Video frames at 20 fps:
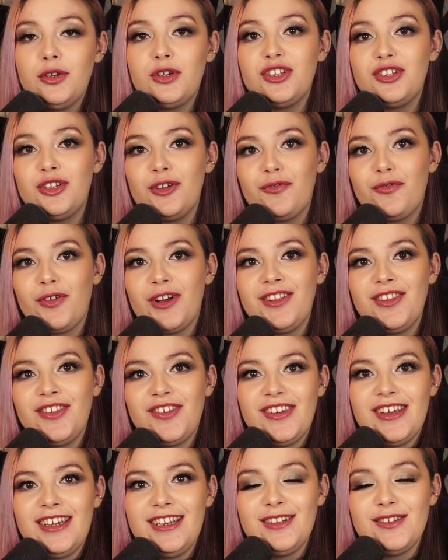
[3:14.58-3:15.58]
You can do fun
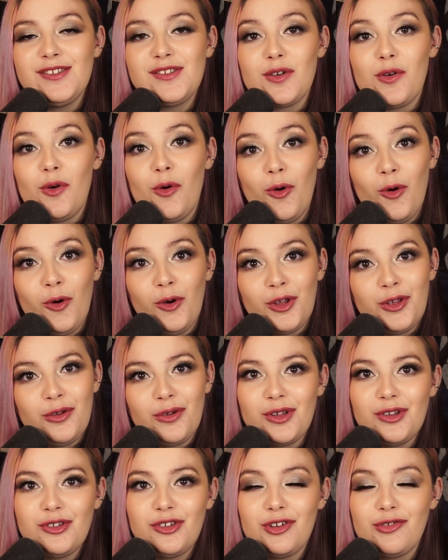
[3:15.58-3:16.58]
scenes, or you
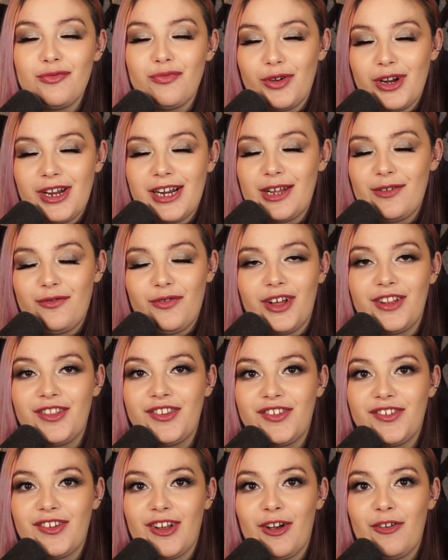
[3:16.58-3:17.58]
can do really
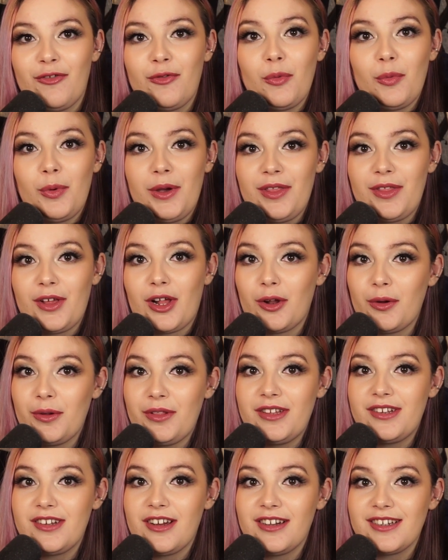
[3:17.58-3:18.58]
fun stuff with
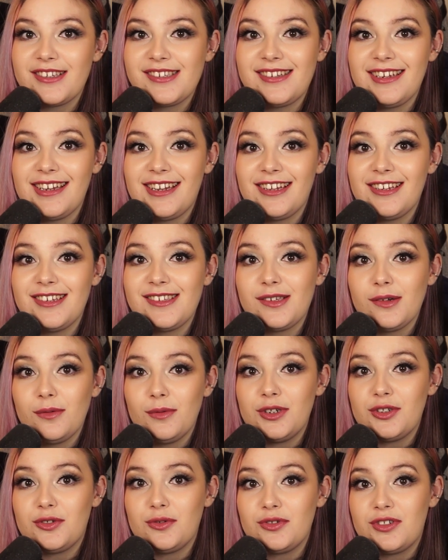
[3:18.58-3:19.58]
glow-in-the-dark stickers,
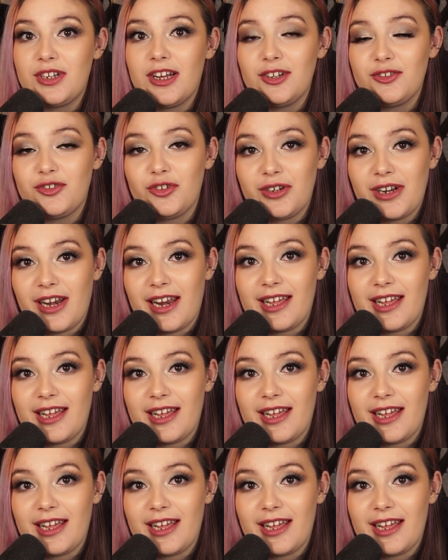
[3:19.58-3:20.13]
which we'll touch on